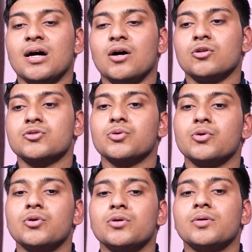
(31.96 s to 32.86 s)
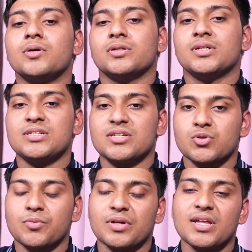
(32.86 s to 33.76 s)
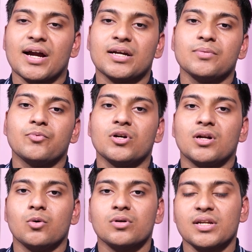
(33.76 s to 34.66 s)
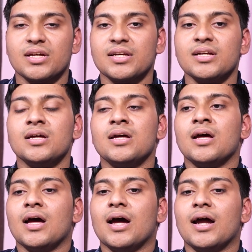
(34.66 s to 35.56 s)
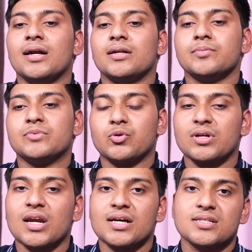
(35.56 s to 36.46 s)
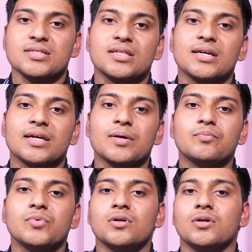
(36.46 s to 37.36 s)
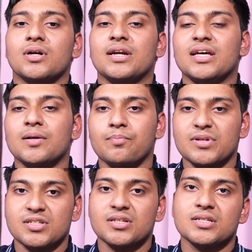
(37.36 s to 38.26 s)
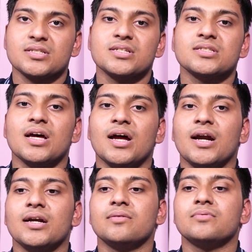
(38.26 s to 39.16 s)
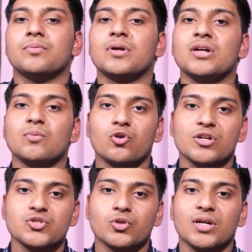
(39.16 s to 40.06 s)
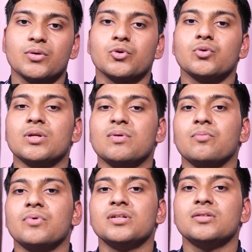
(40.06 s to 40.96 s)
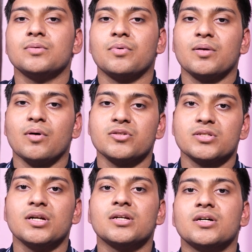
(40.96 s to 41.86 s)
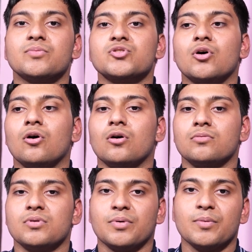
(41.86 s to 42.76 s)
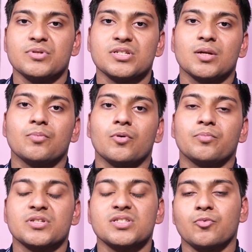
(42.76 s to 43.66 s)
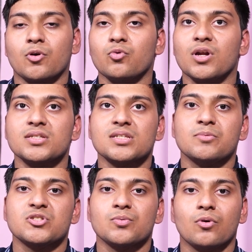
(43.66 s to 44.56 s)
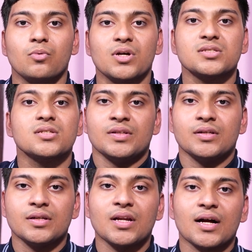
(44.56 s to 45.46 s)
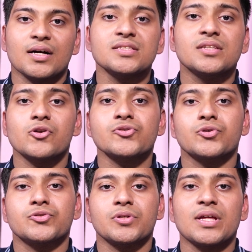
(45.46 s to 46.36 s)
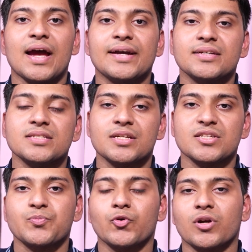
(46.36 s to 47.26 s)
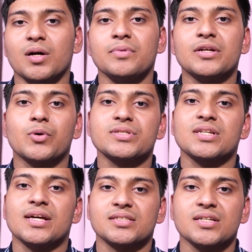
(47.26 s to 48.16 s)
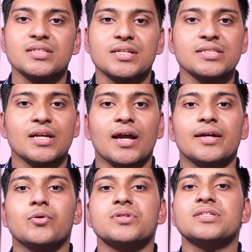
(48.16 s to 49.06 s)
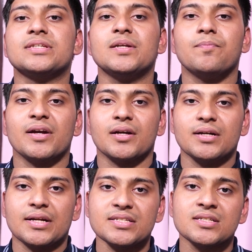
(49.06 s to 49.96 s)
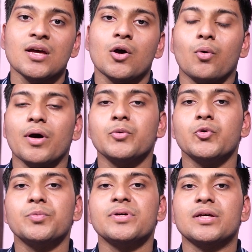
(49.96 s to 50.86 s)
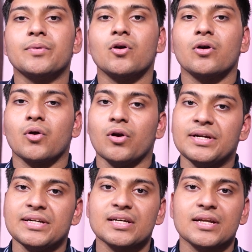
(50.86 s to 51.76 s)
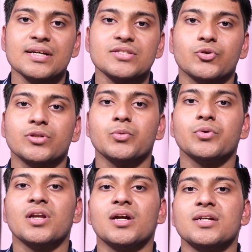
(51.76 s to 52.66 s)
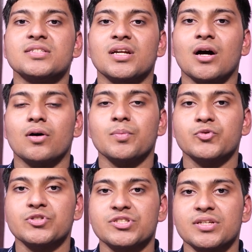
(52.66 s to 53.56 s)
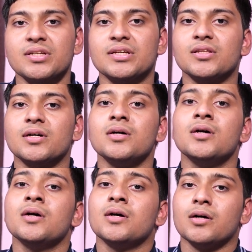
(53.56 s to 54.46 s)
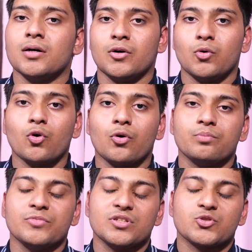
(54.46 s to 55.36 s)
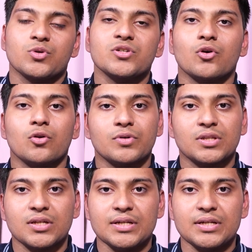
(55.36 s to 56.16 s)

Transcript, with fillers: also uh, the teachers were very active for doubt clearing and uh, during classes they gave uh, clear presentations and different mnemonics so that we could remember different biological terms or different physical for physics formulas chemistry formulas in aakash there was also an aits test program it was a national test and it was a NEET pattern test where we would be given an all india rank so that we can understand our position in the uh, in the students all over the